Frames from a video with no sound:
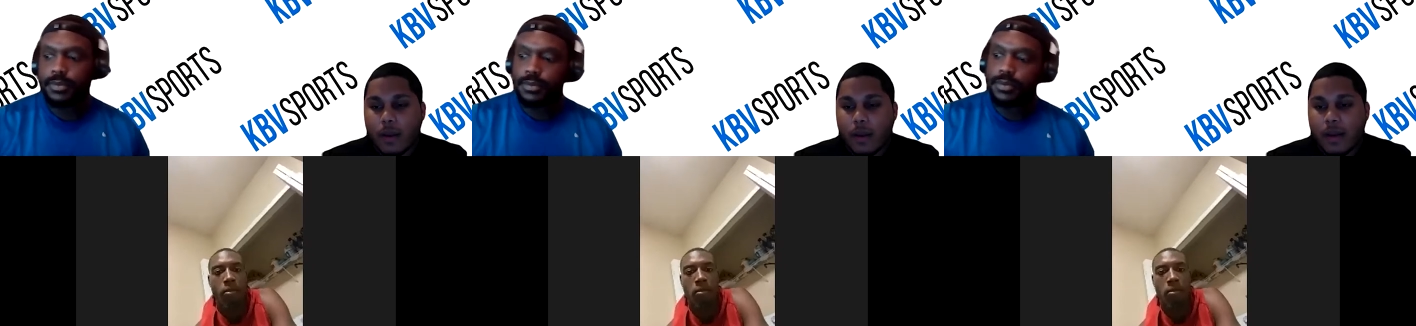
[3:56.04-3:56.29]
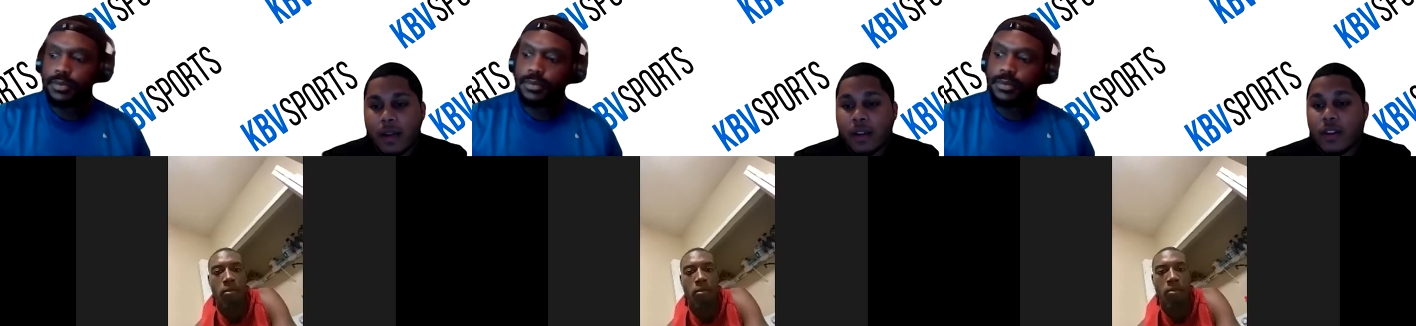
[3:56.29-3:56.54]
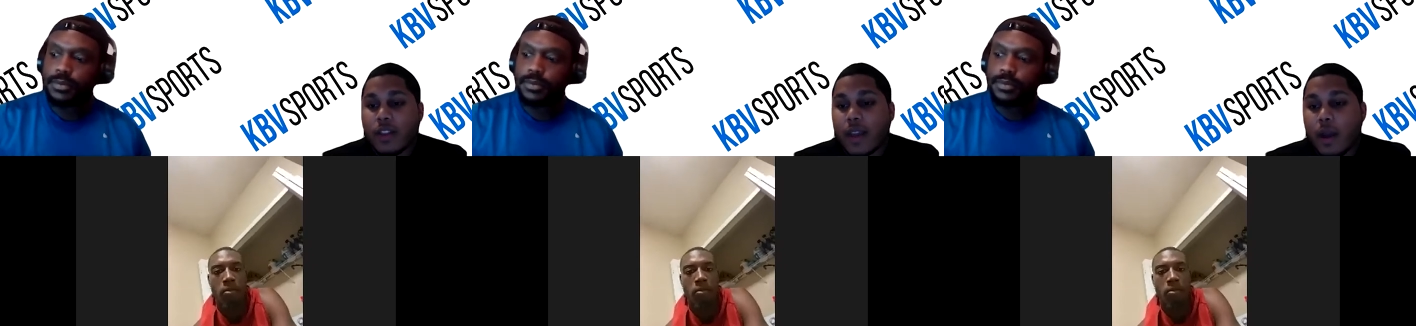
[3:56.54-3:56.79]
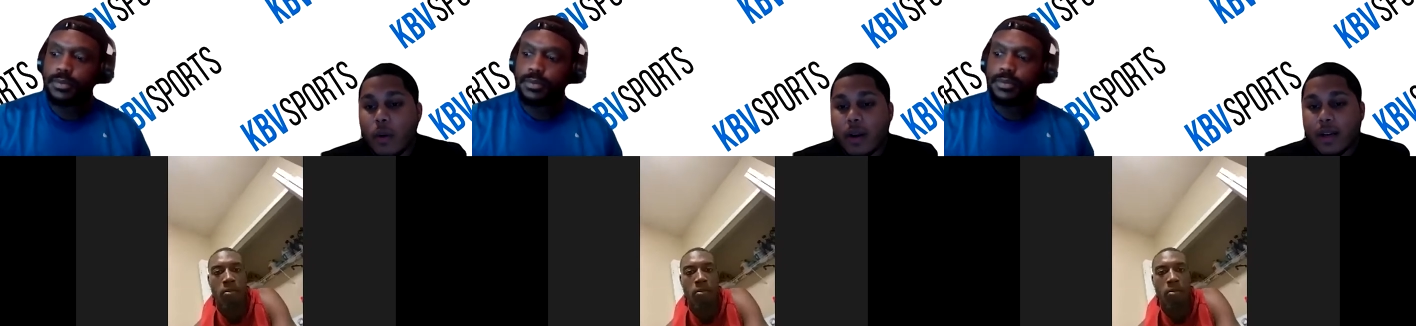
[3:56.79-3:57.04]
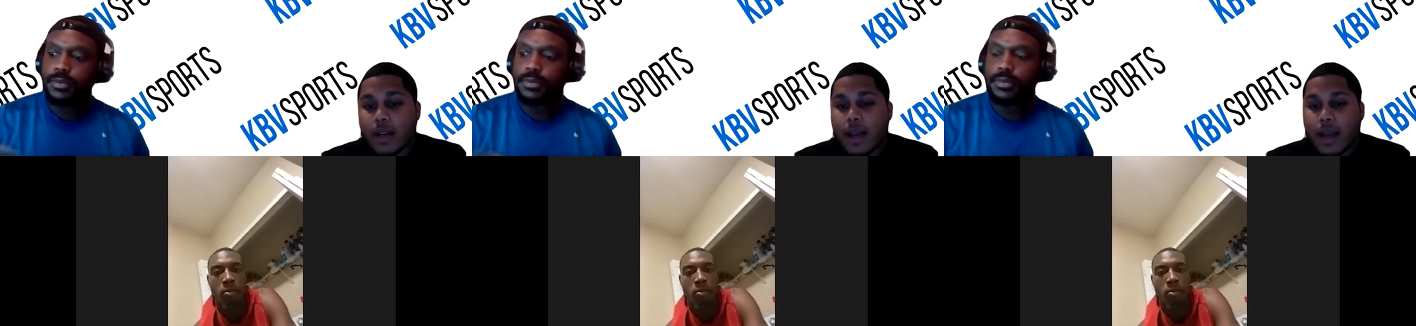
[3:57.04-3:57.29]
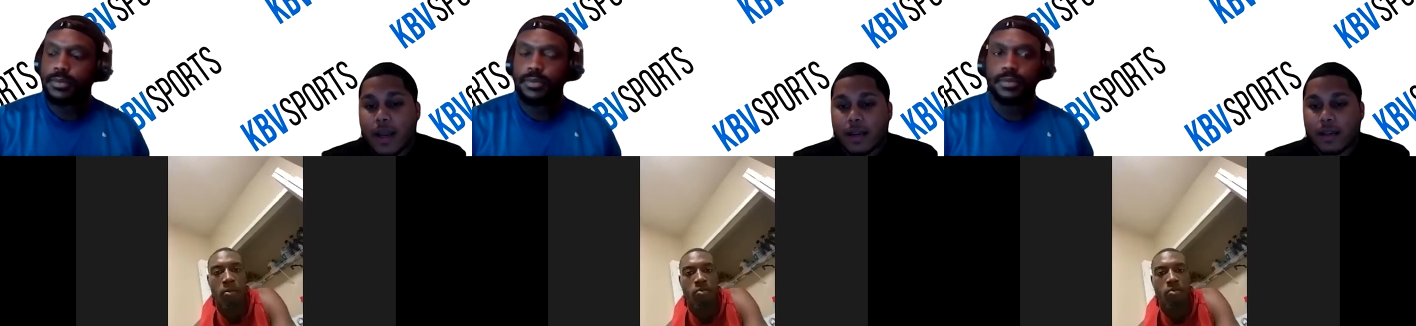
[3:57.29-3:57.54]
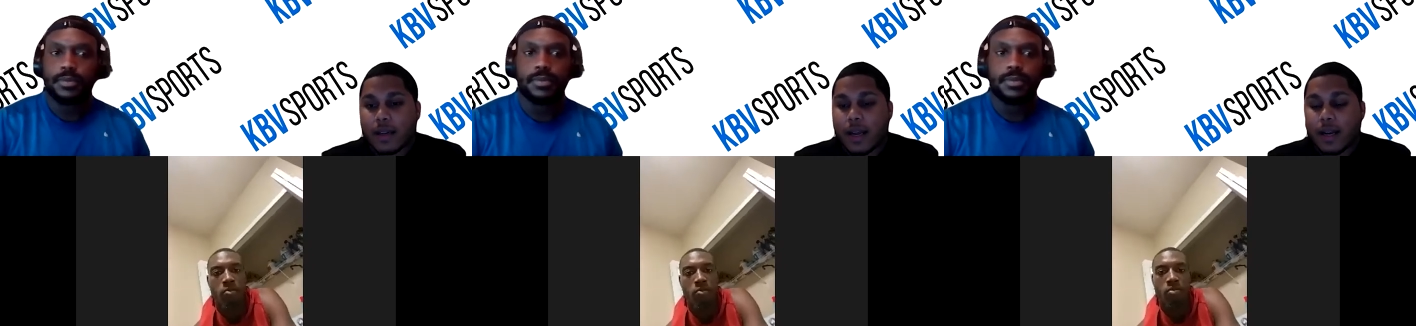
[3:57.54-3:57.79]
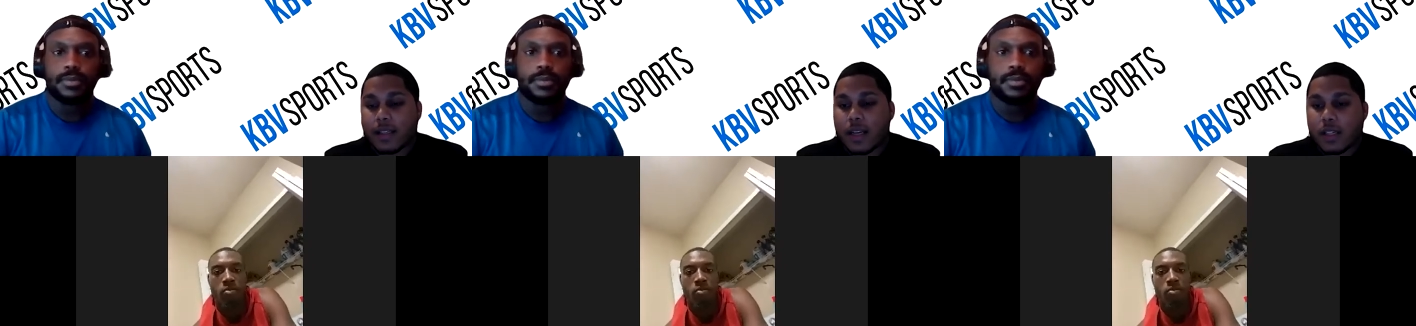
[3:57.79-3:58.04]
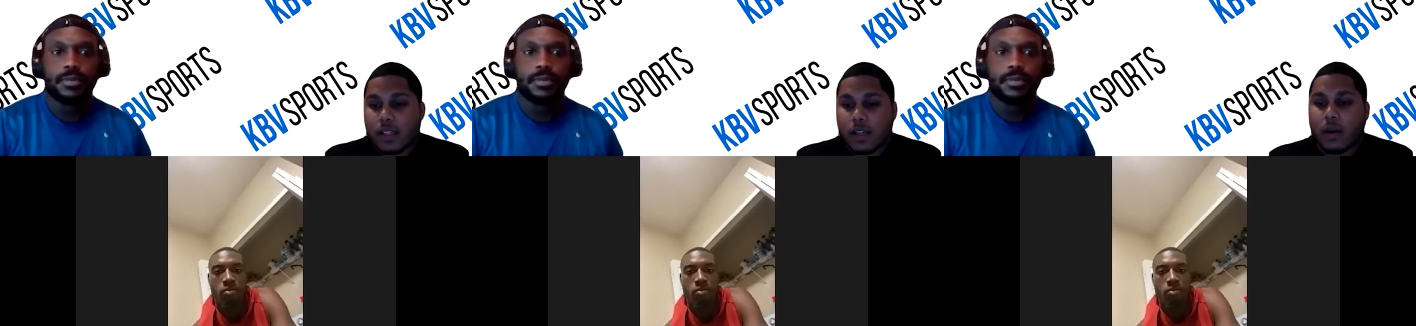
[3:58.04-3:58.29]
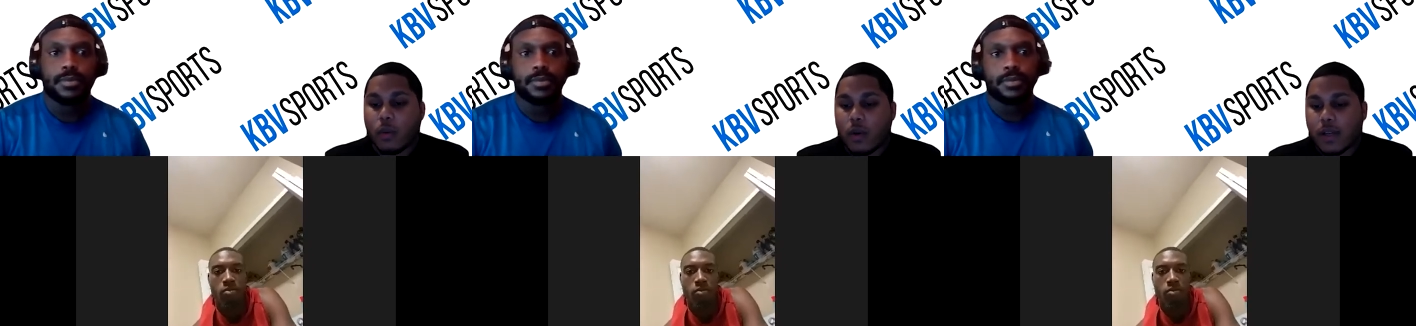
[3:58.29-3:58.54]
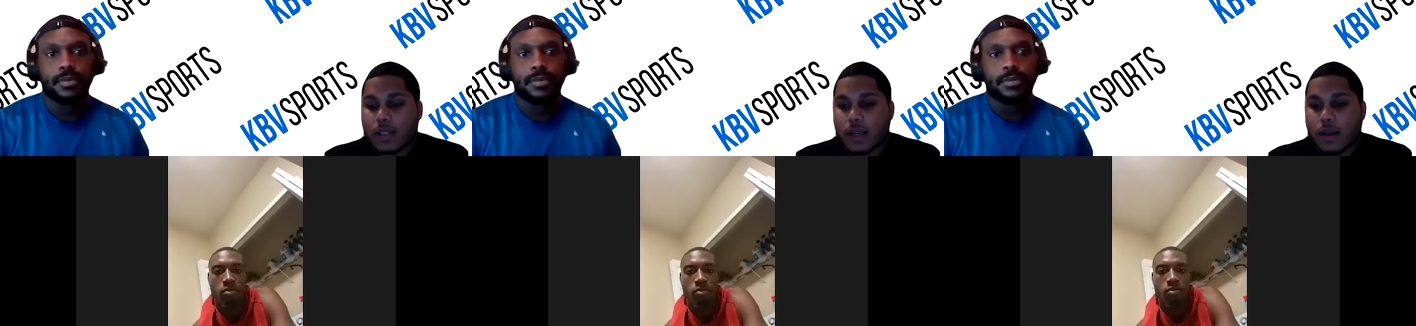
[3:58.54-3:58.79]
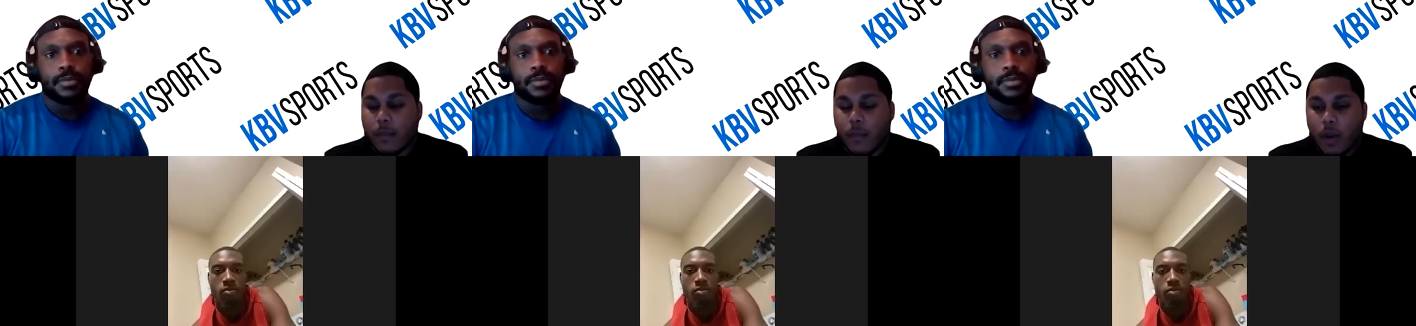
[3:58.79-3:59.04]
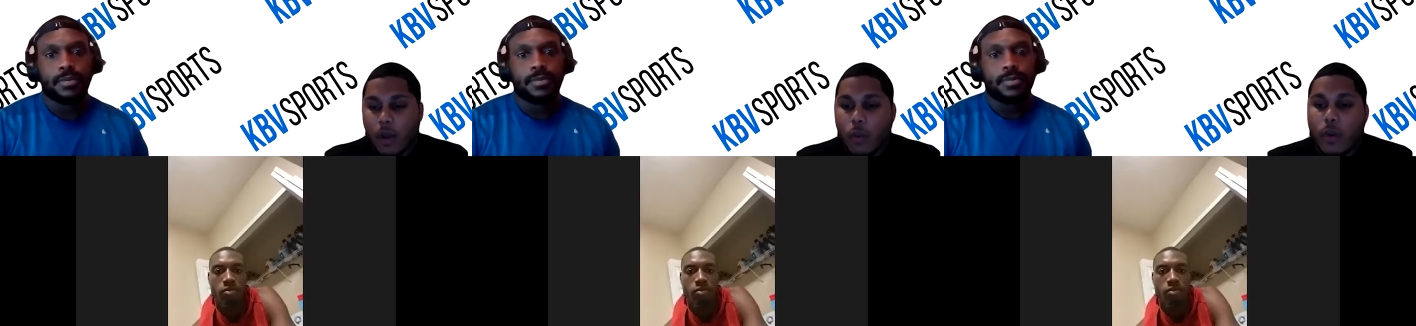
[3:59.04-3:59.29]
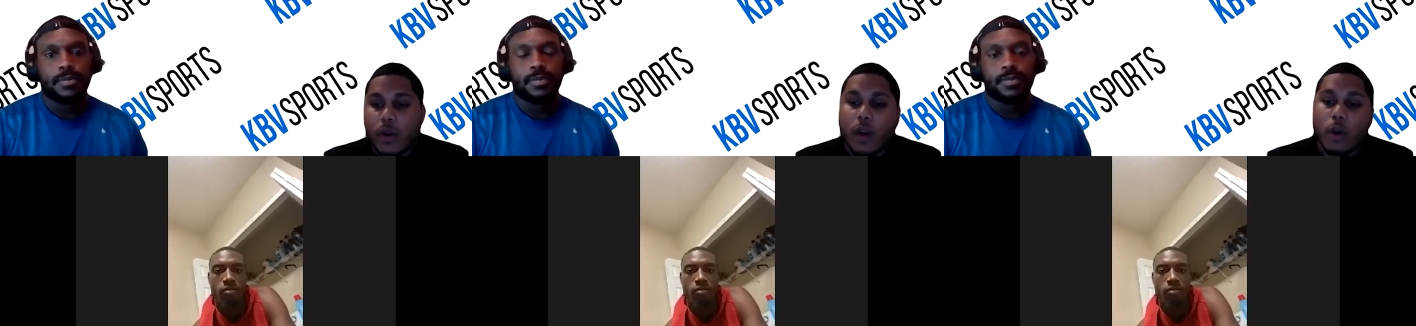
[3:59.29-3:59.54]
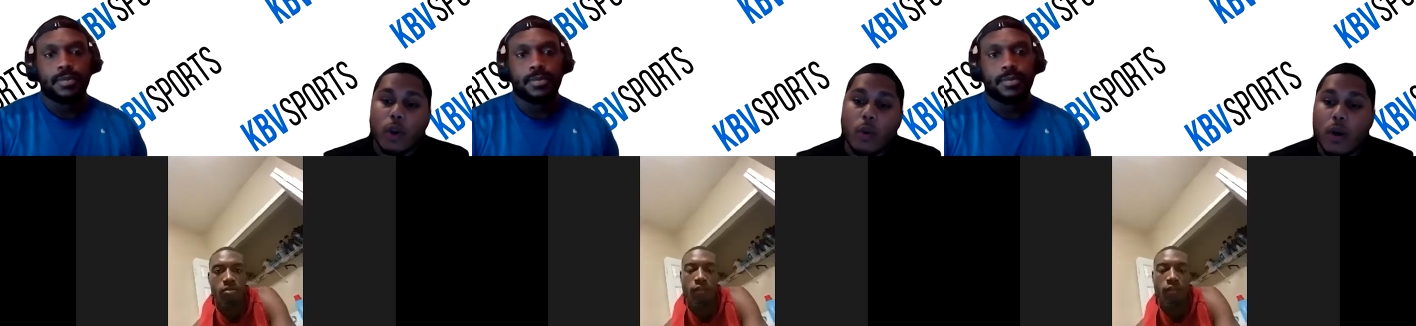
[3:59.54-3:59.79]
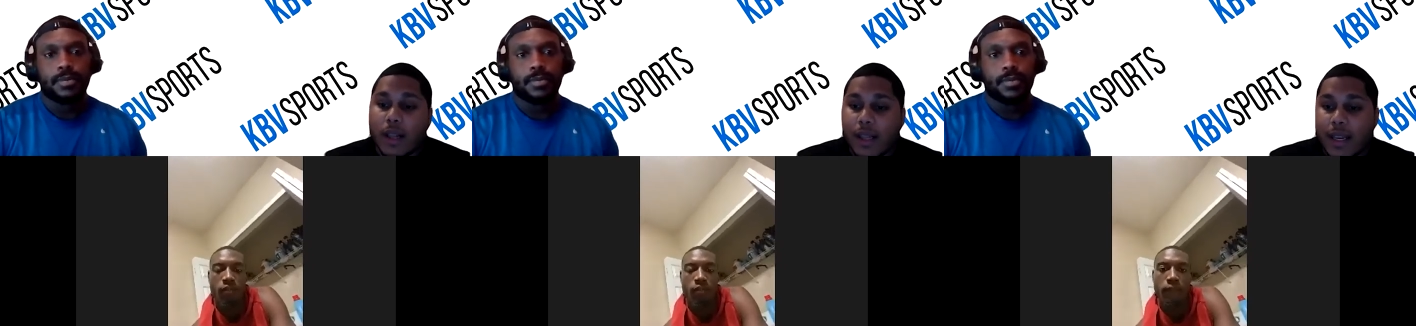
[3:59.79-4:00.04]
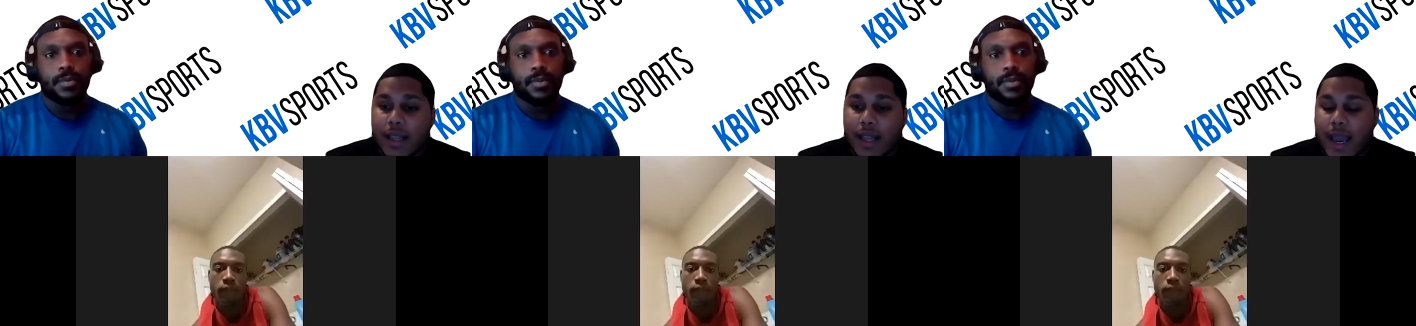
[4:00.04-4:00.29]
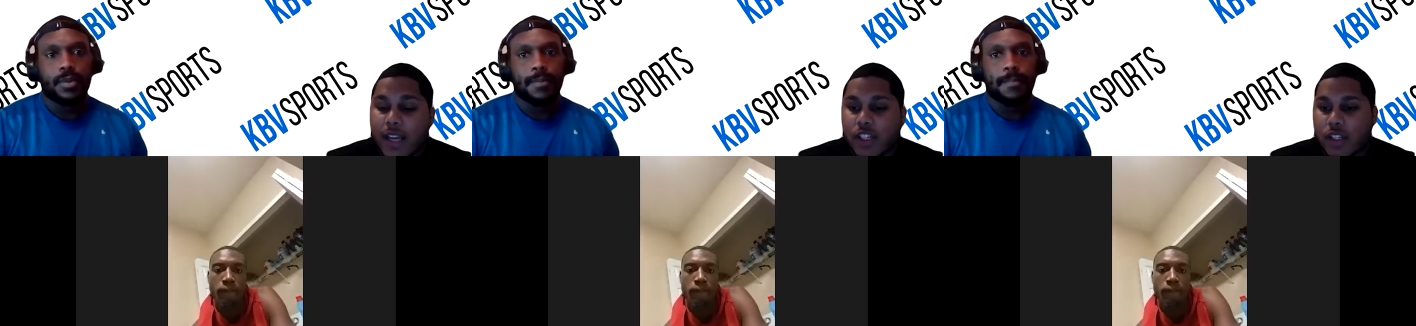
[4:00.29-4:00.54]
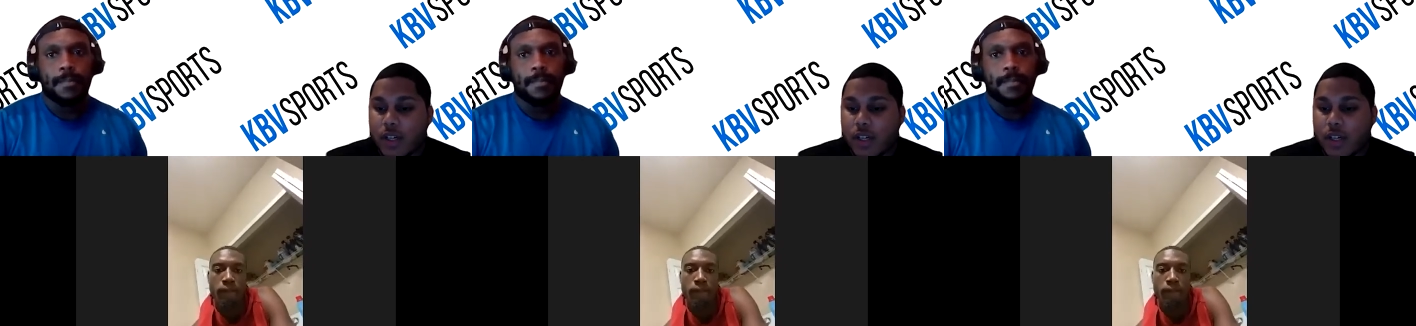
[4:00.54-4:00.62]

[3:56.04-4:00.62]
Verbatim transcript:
Speaker 1: another thing I wanted to kind of touch on was we know you were at Lee last